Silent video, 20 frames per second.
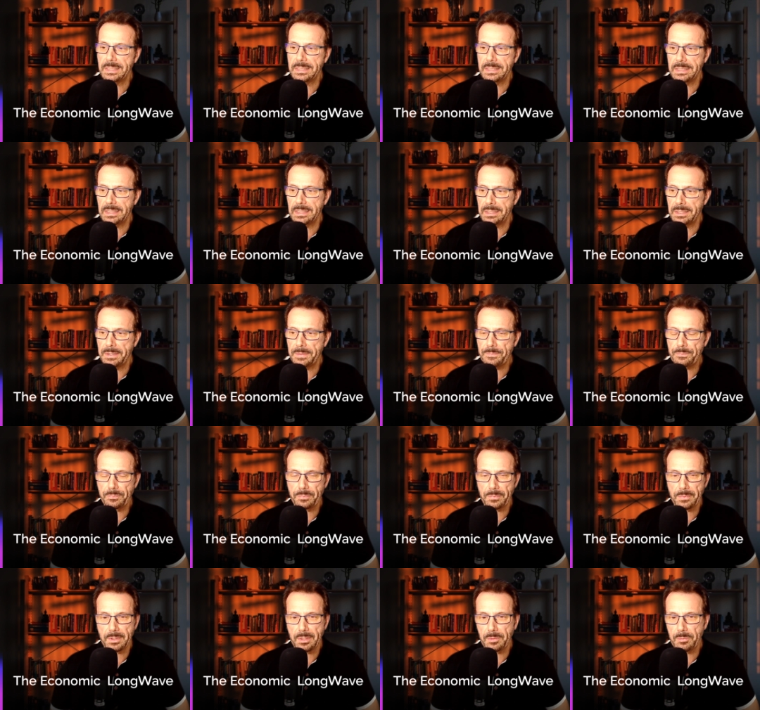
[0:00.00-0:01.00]
and
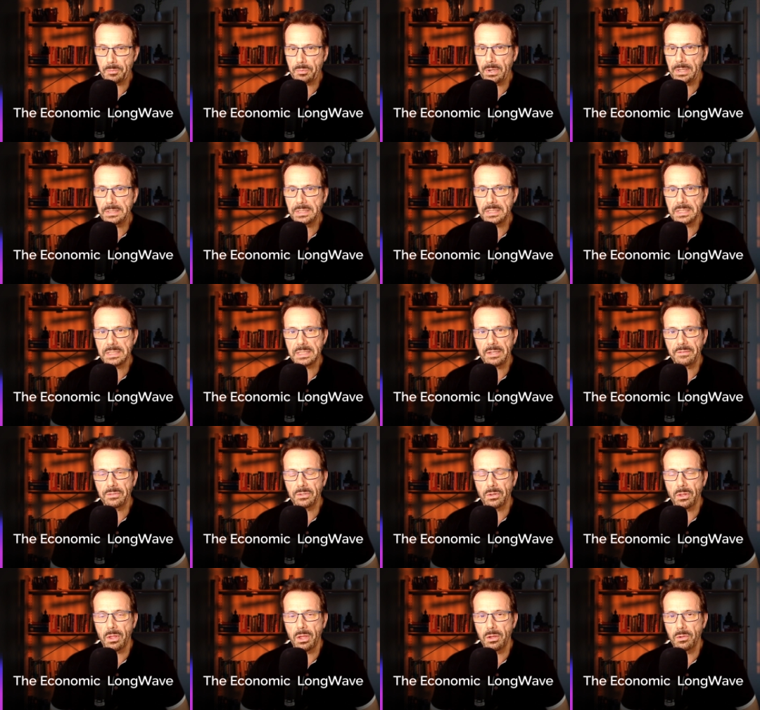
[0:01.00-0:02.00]
um,
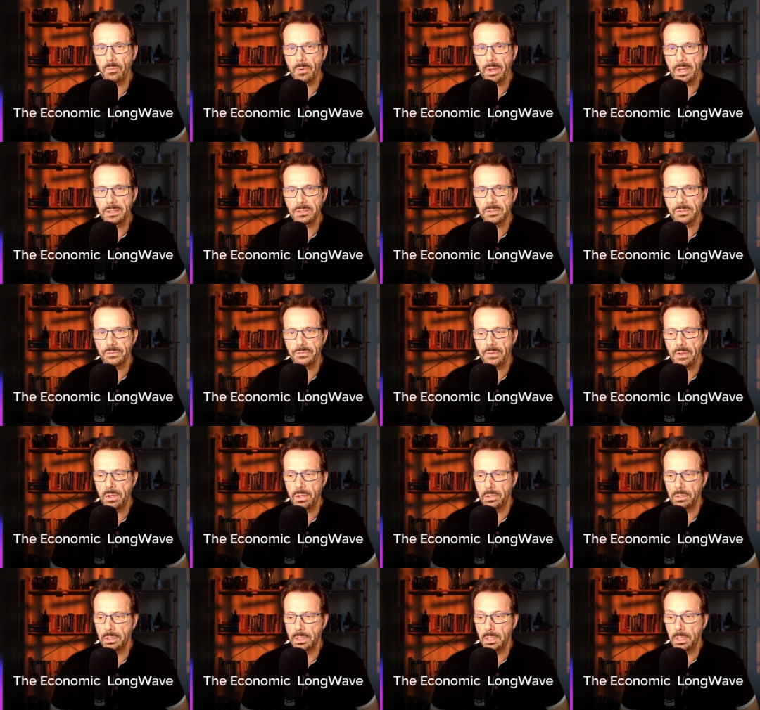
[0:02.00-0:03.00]
prices have a long way to
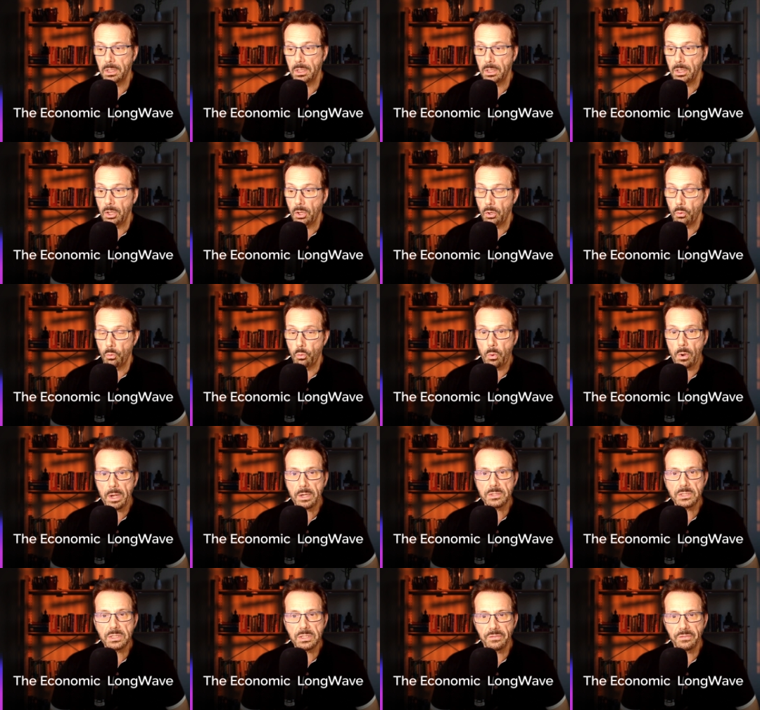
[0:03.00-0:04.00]
fall.
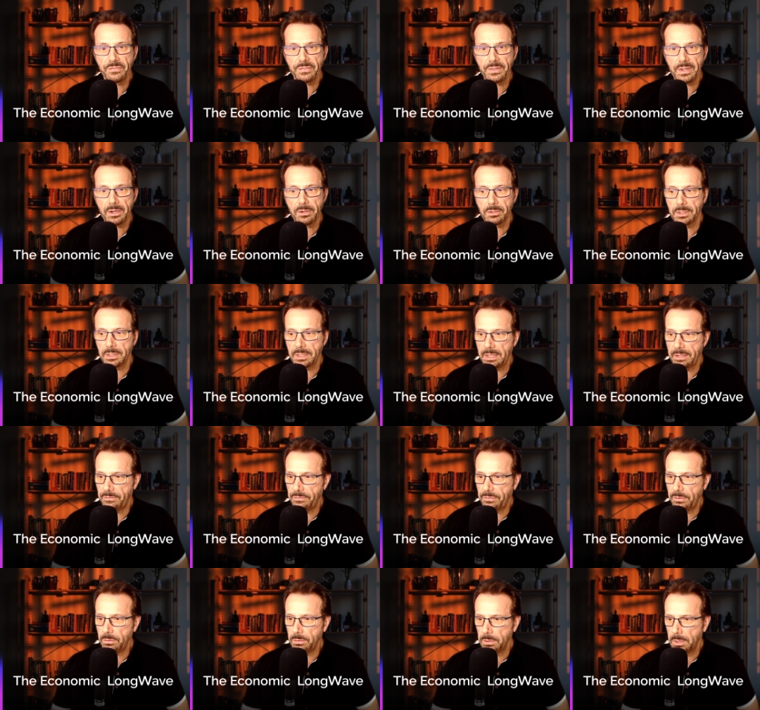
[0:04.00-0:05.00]
Where's the fair
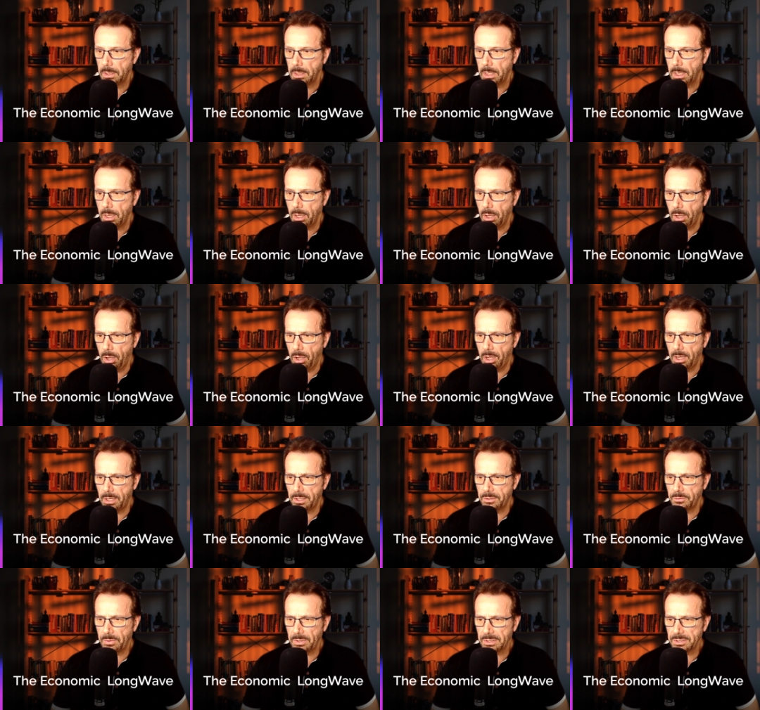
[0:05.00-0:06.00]
level
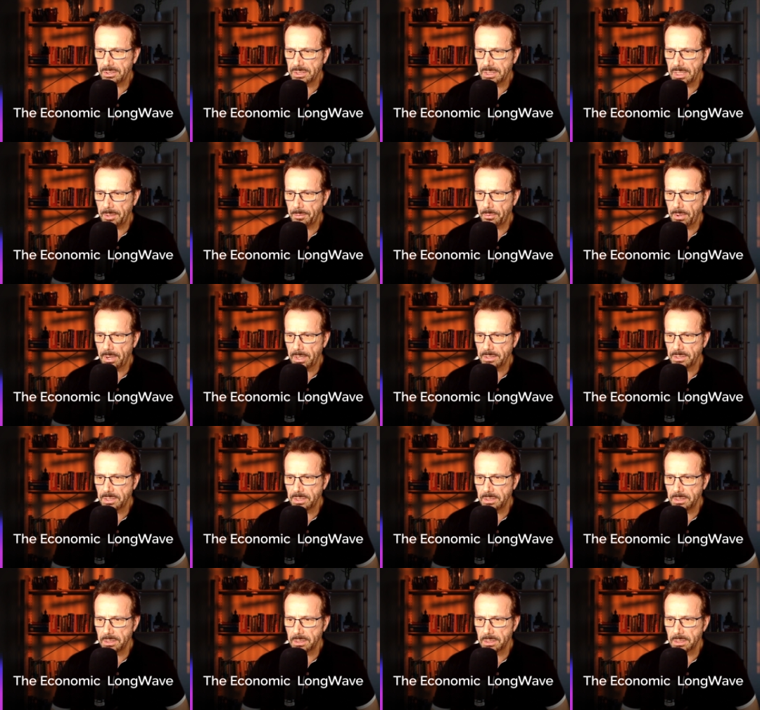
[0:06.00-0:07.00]
on real estate
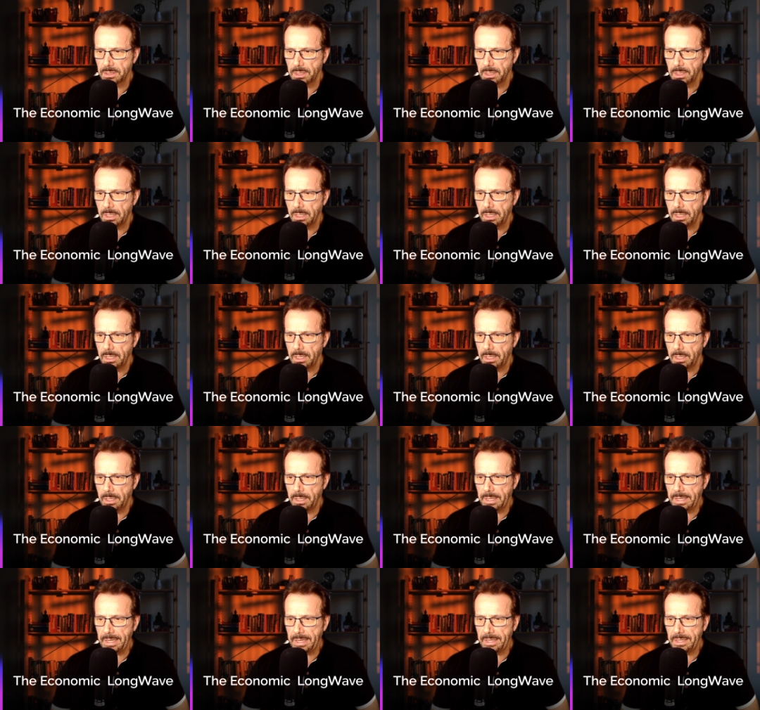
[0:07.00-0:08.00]
prices
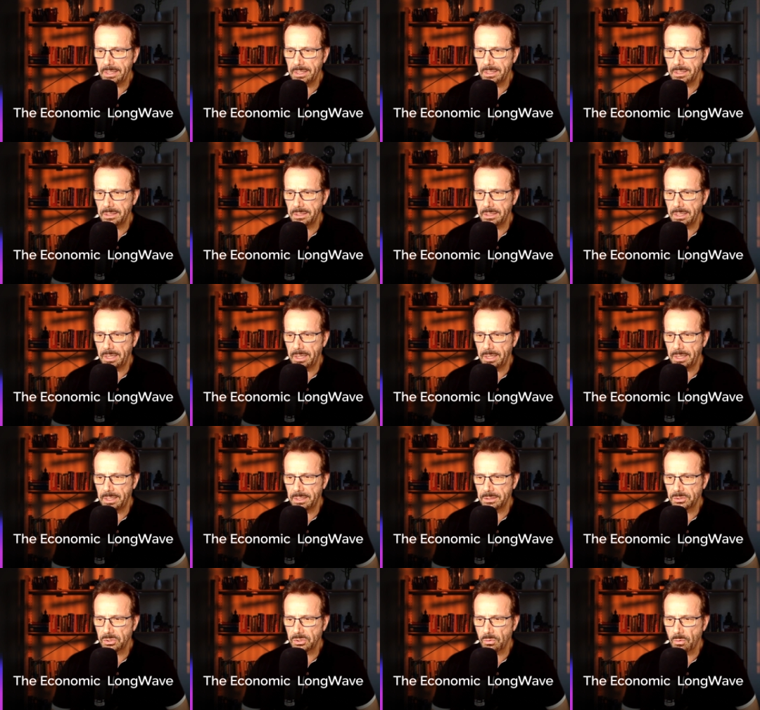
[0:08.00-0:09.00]
in
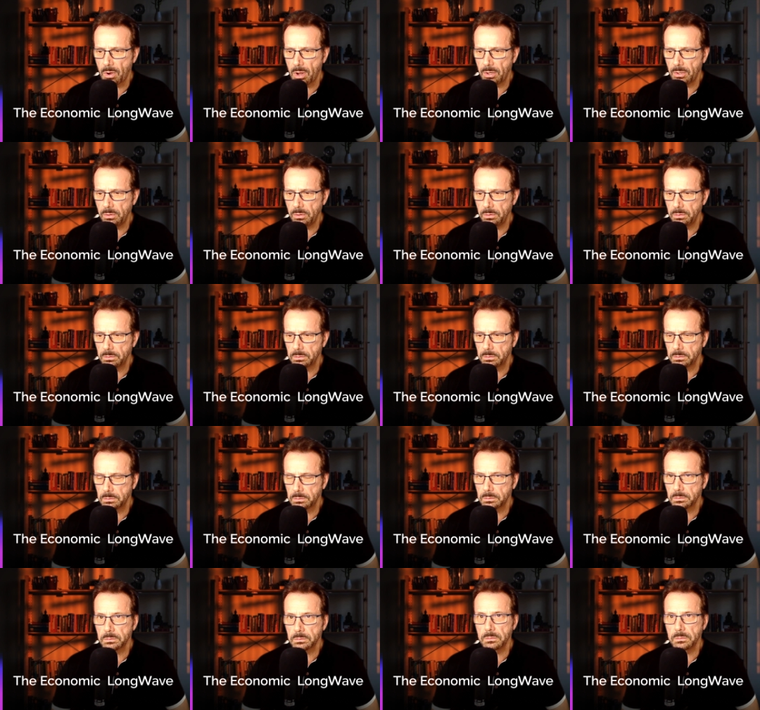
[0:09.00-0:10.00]
uh, Toronto?
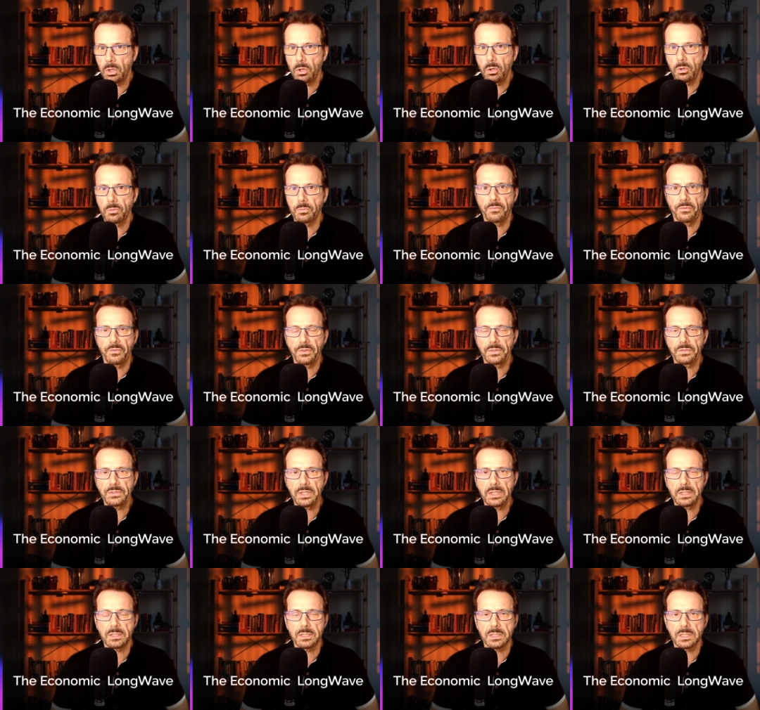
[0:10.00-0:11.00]
Oh,
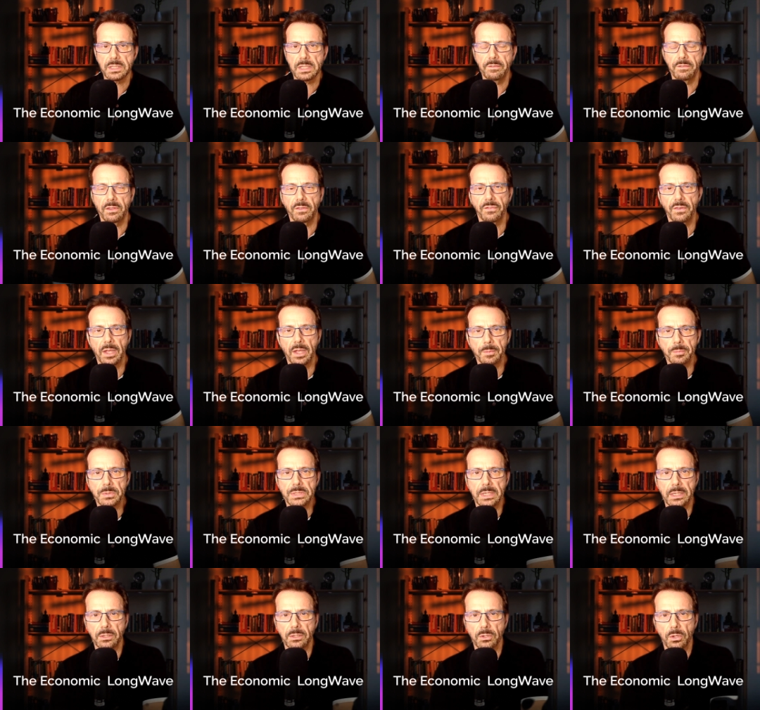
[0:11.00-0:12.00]
50 to
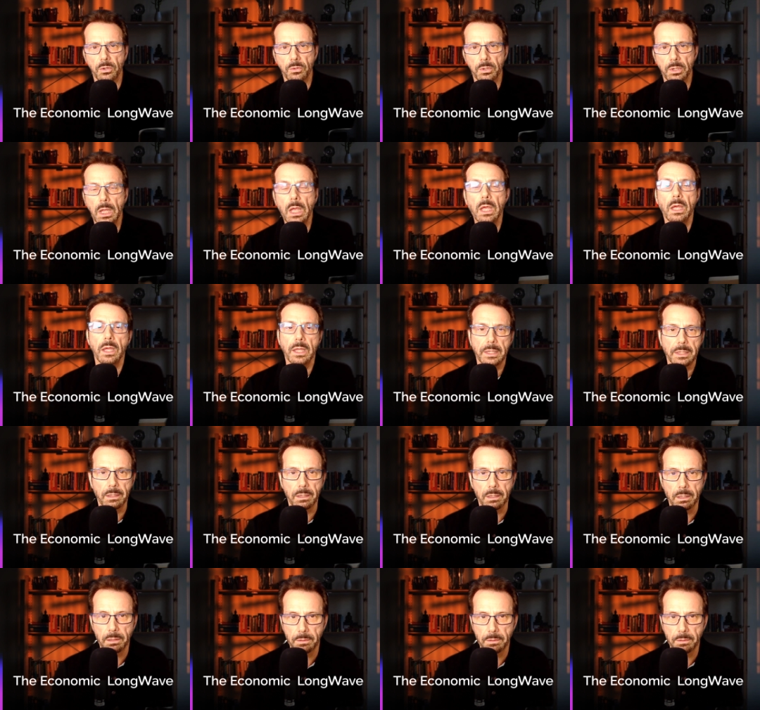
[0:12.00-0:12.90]
75% lower